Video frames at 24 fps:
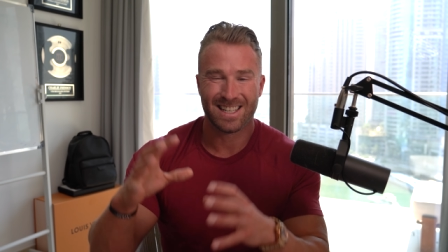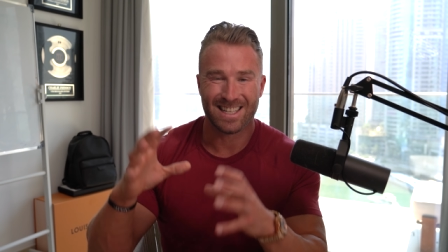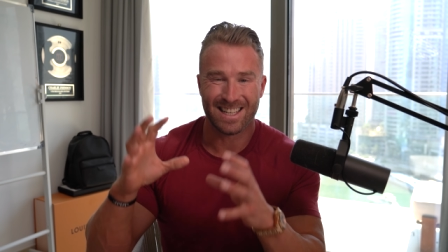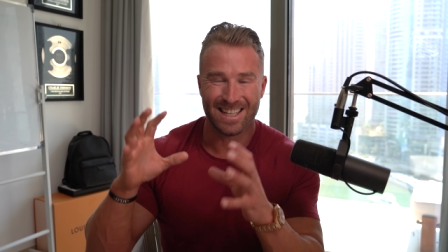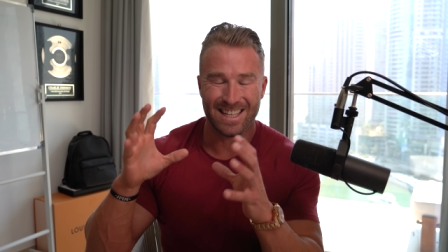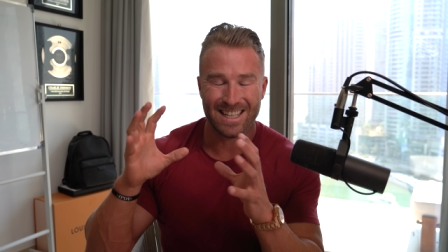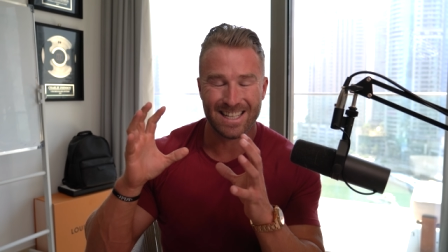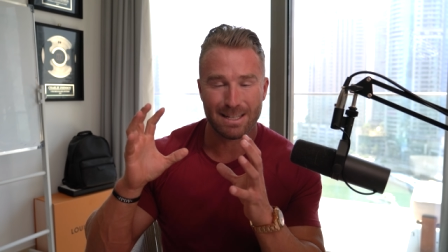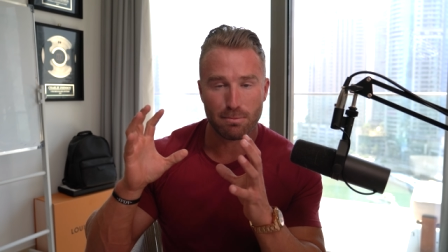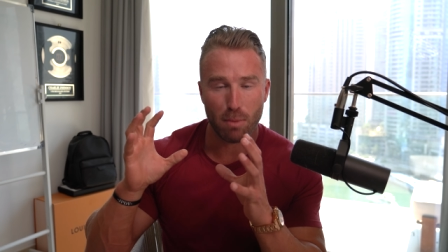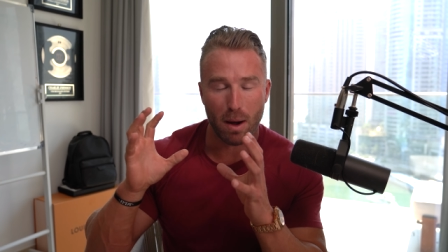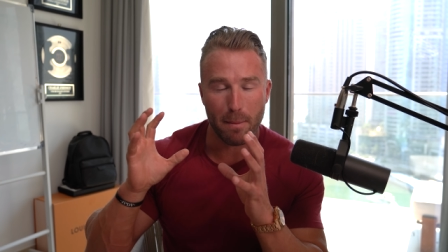So
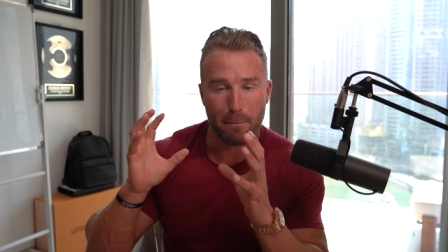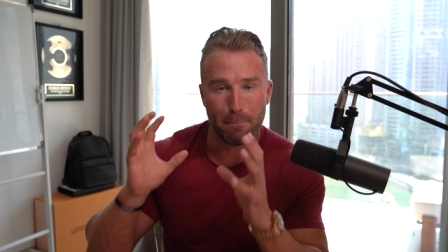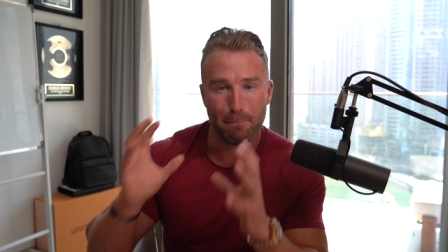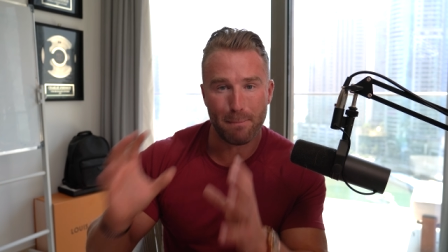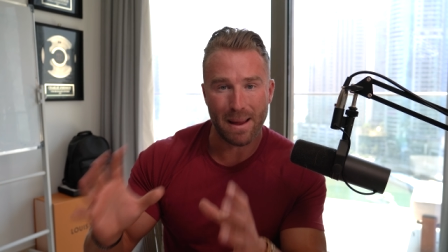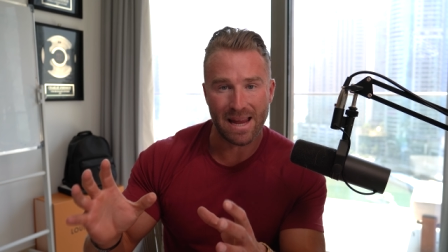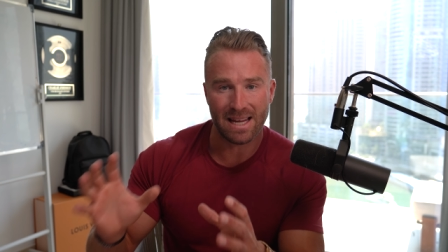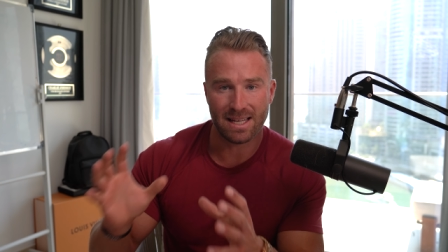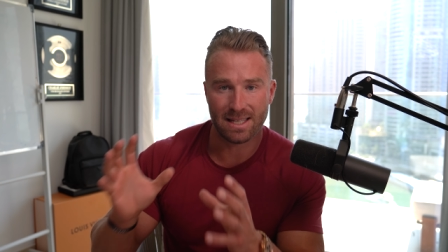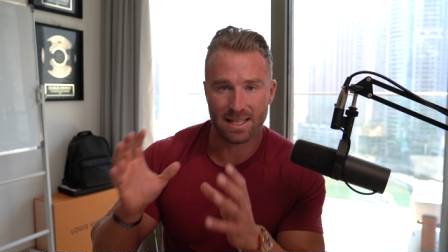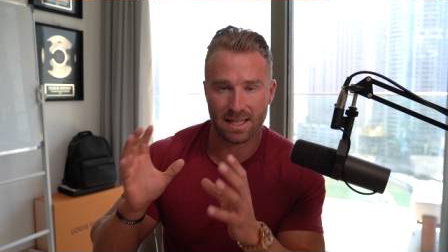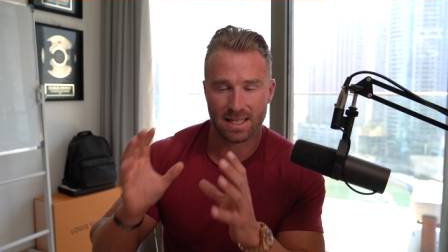this is my
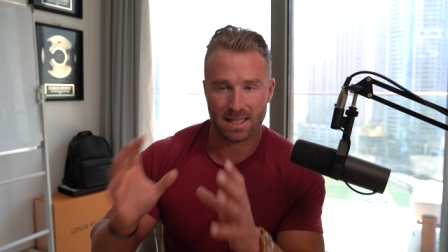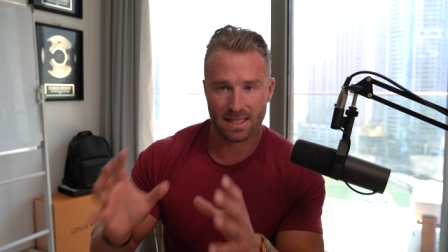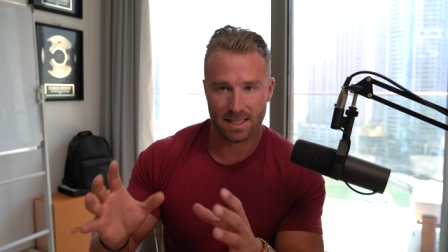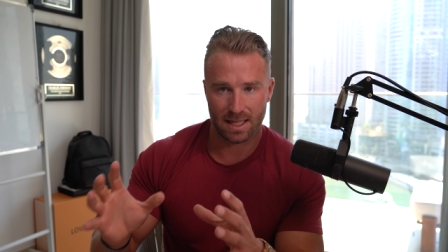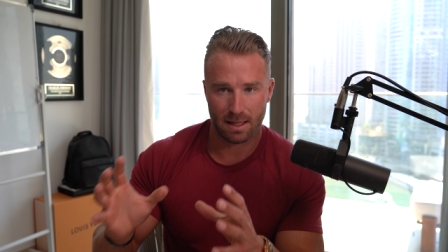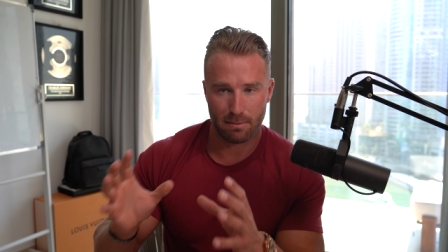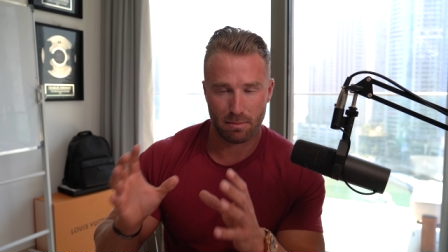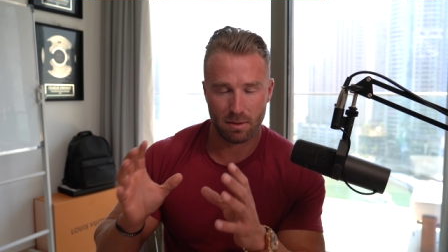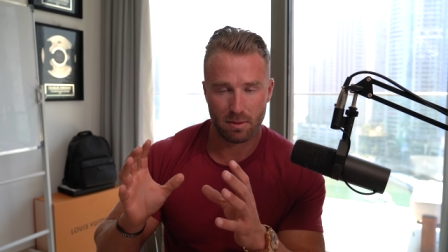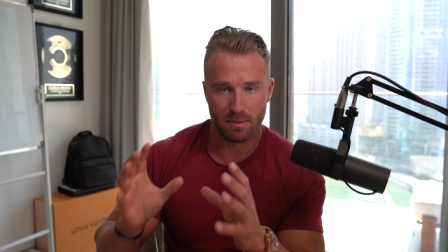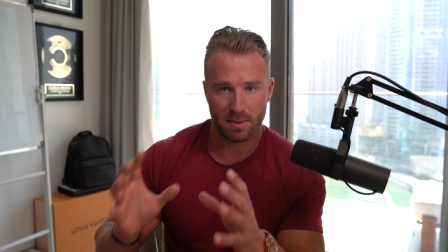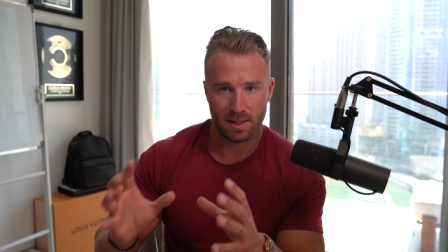basic
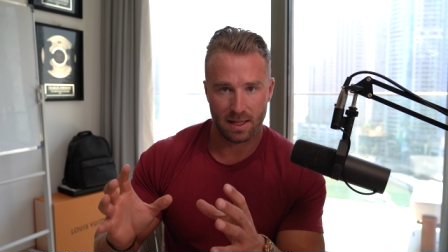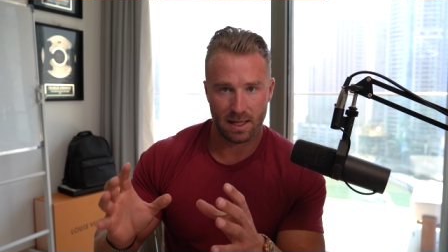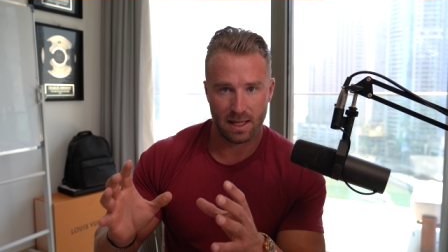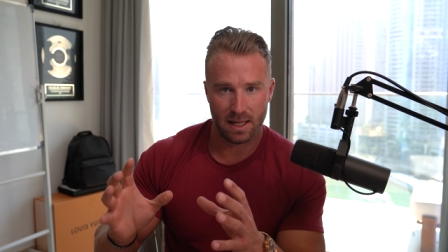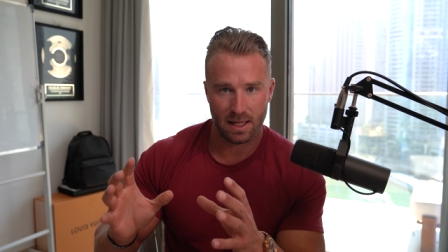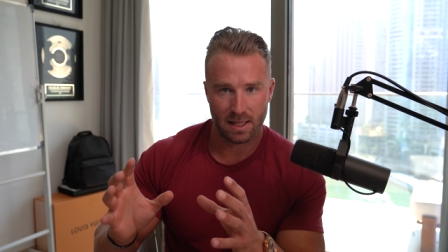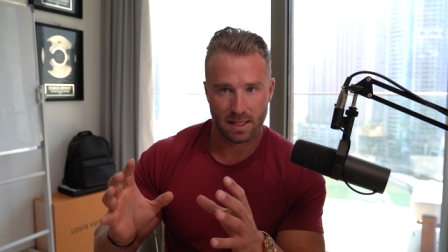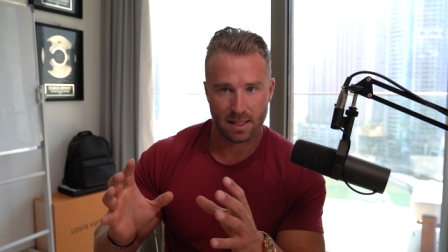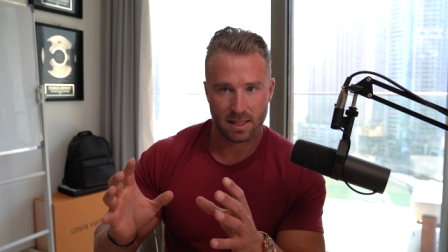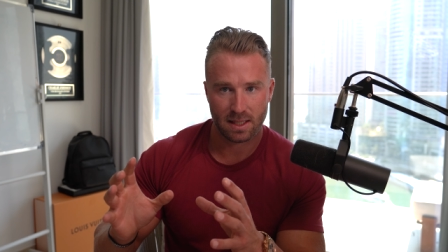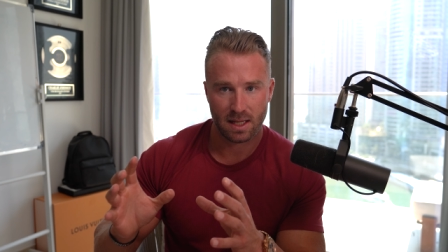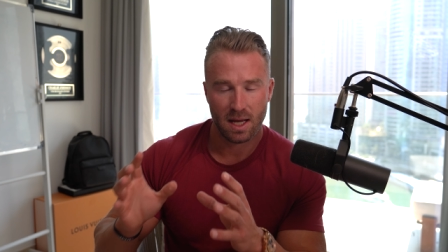supplement
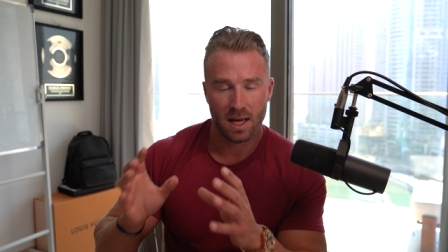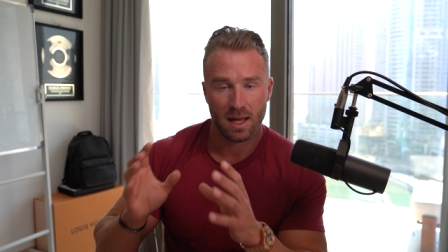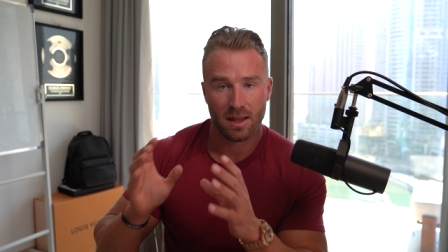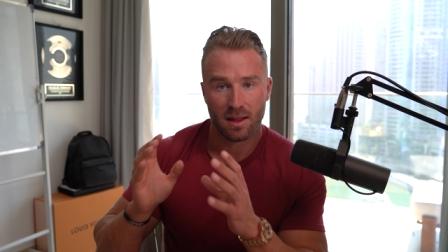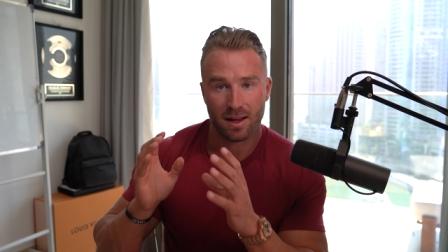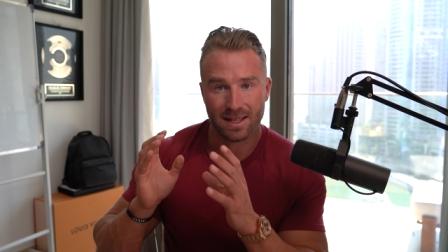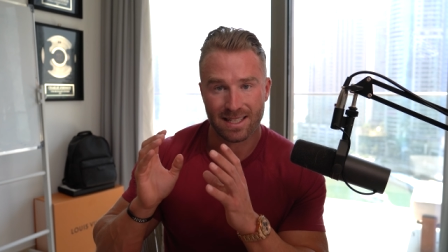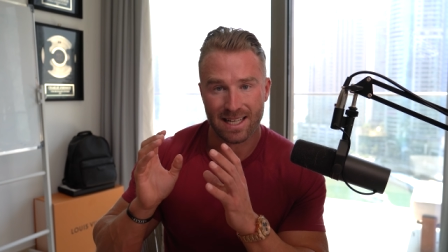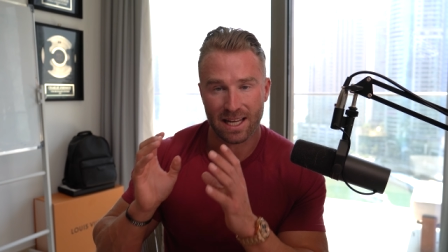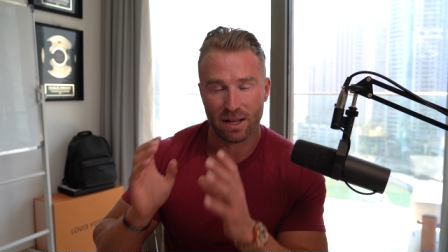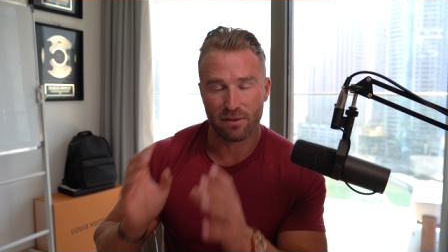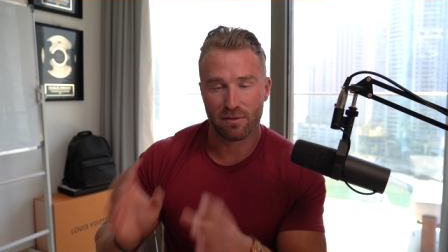list
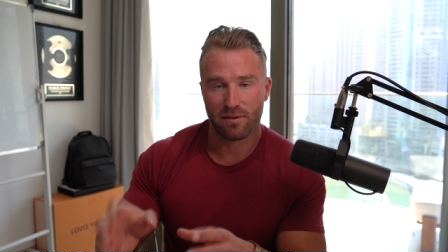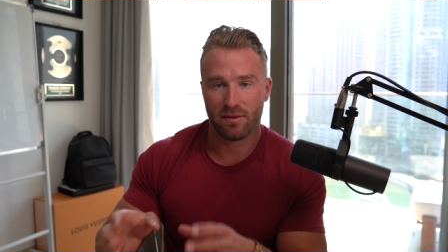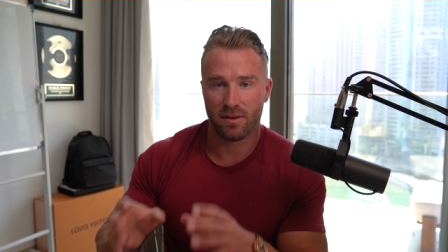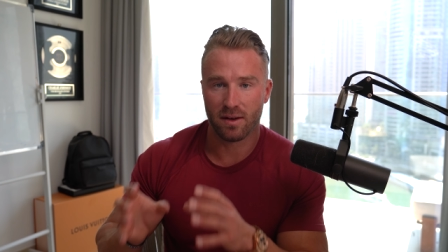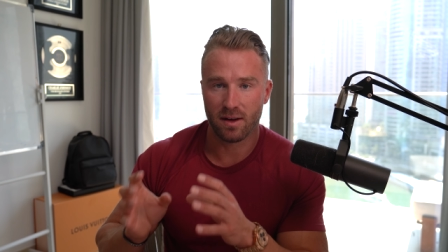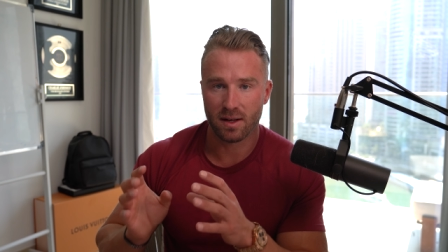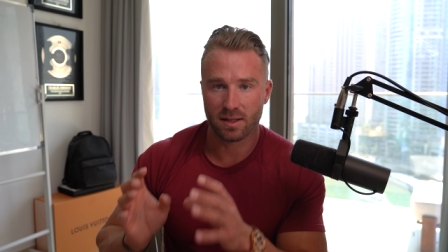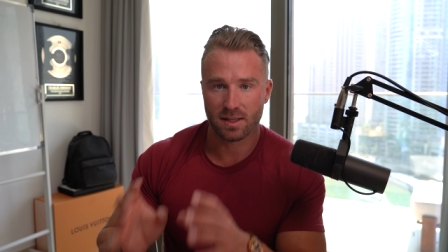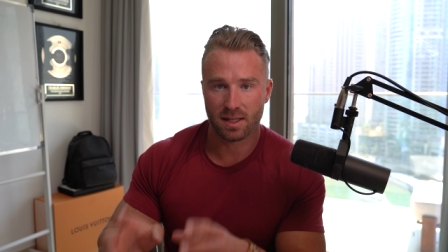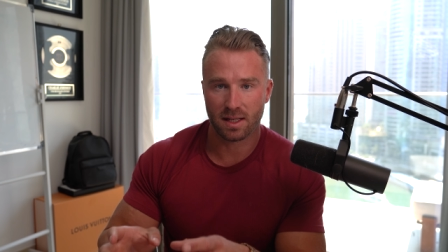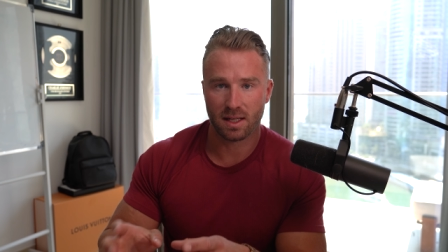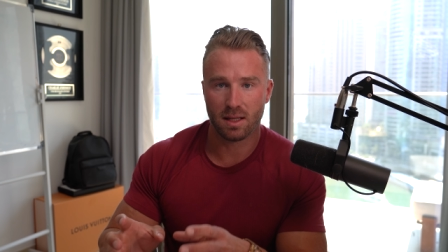that I take
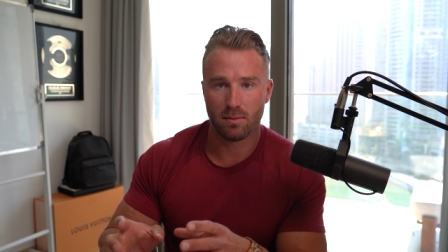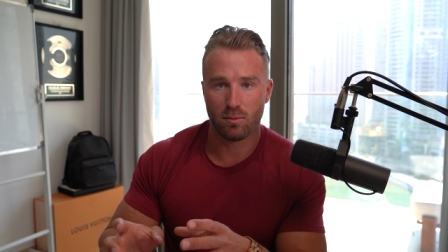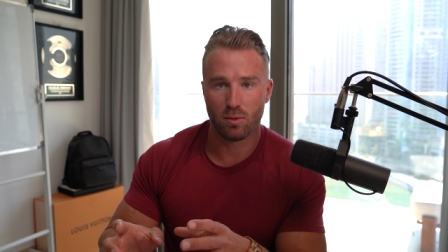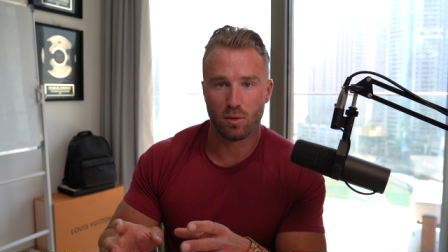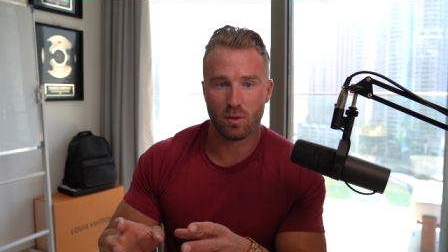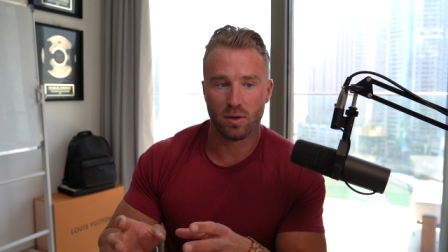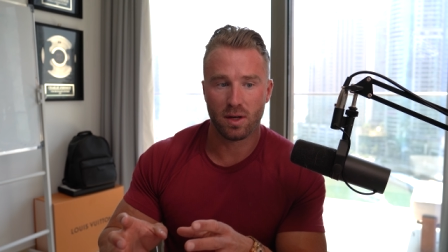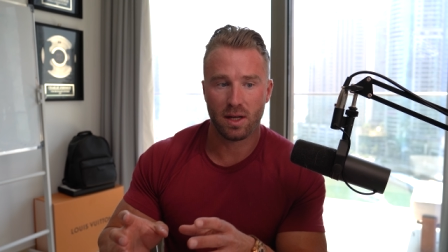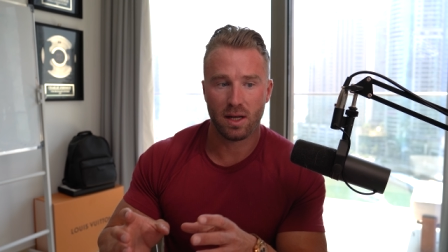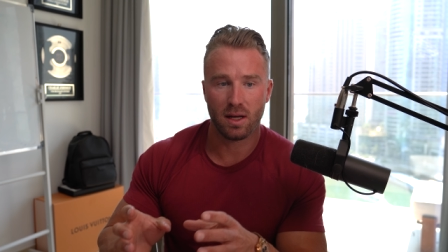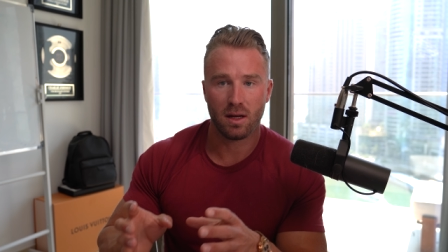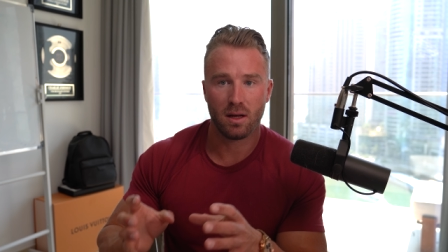first thing in the
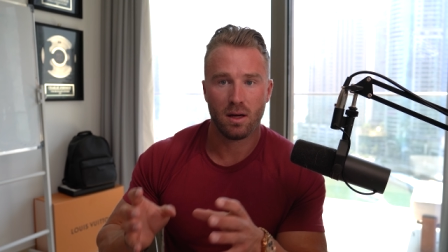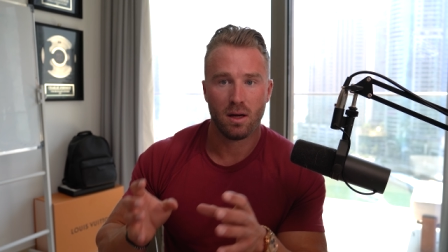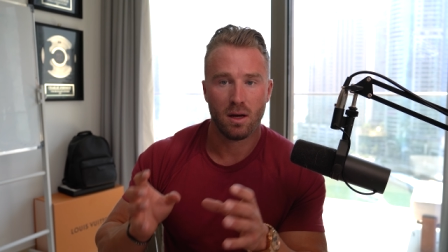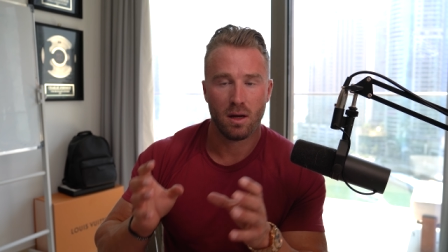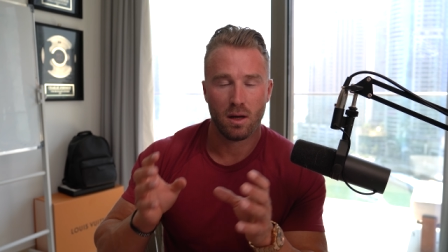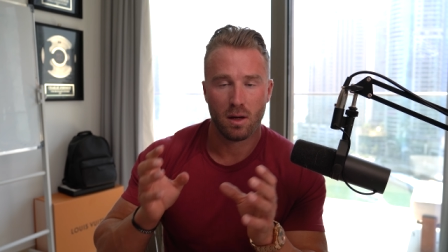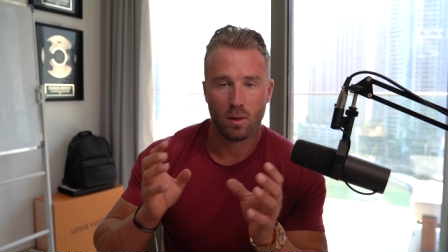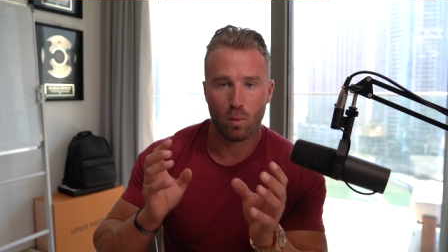morning